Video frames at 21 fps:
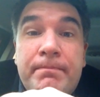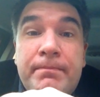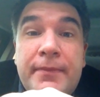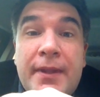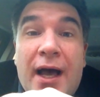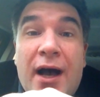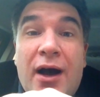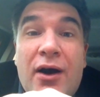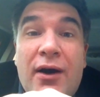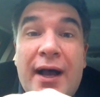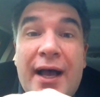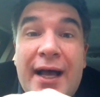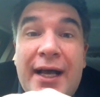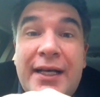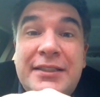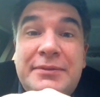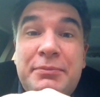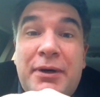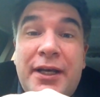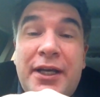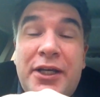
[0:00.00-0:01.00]
Now,
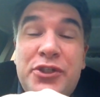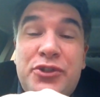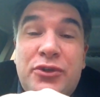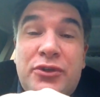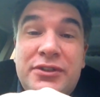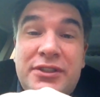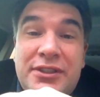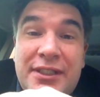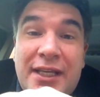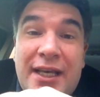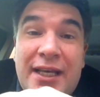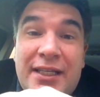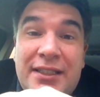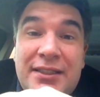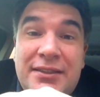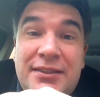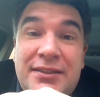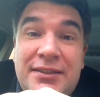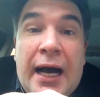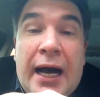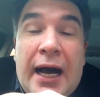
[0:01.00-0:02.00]
as my intro
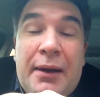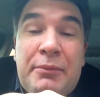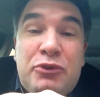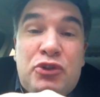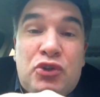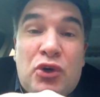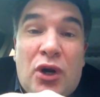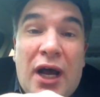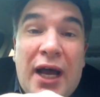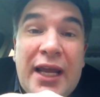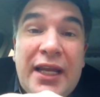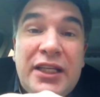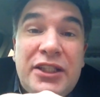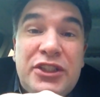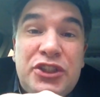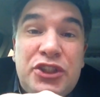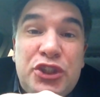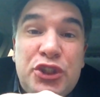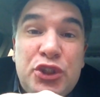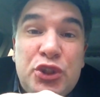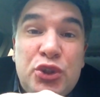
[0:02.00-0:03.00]
says, I'm trying
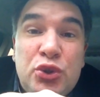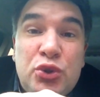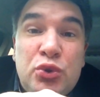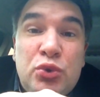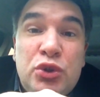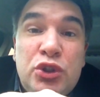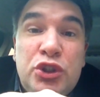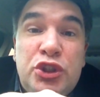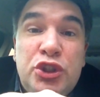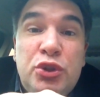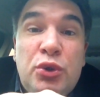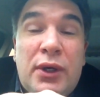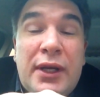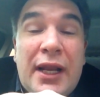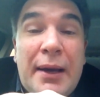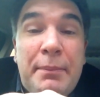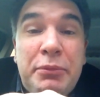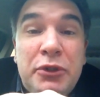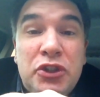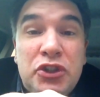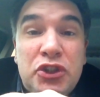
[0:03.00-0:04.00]
to do an
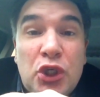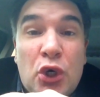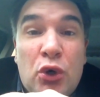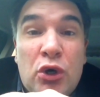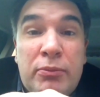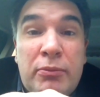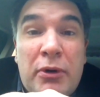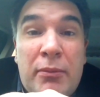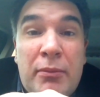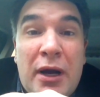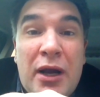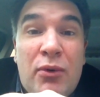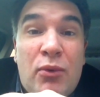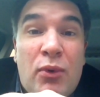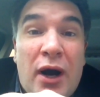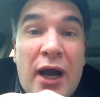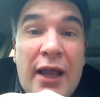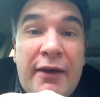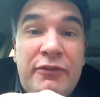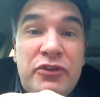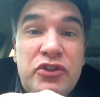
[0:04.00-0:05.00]
episode about my
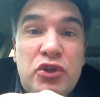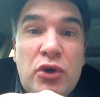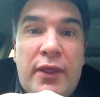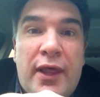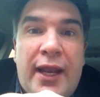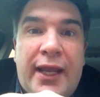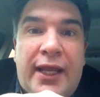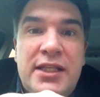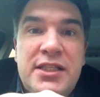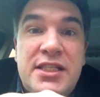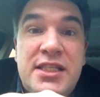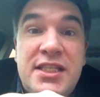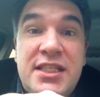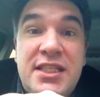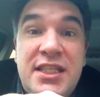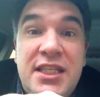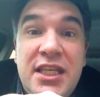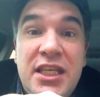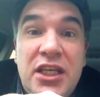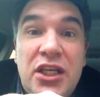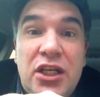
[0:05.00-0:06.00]
wife so that I can
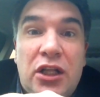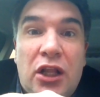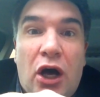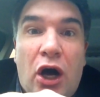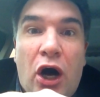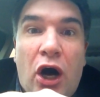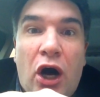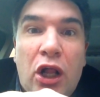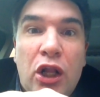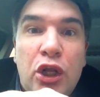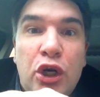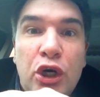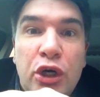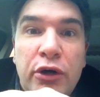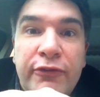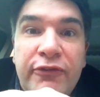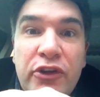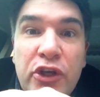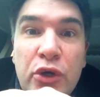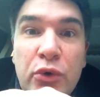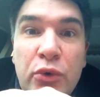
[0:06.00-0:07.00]
steal all her
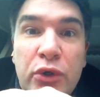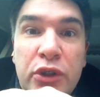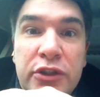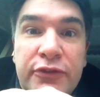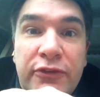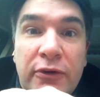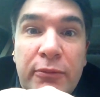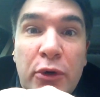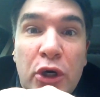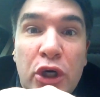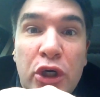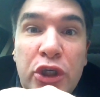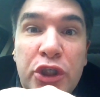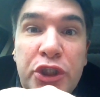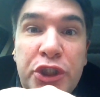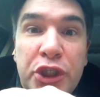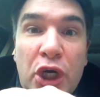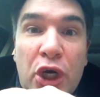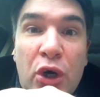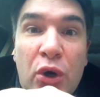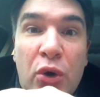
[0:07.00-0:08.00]
viewers from her
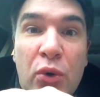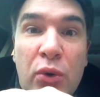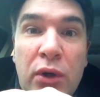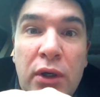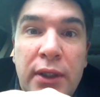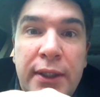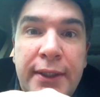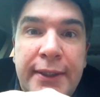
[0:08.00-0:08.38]
show.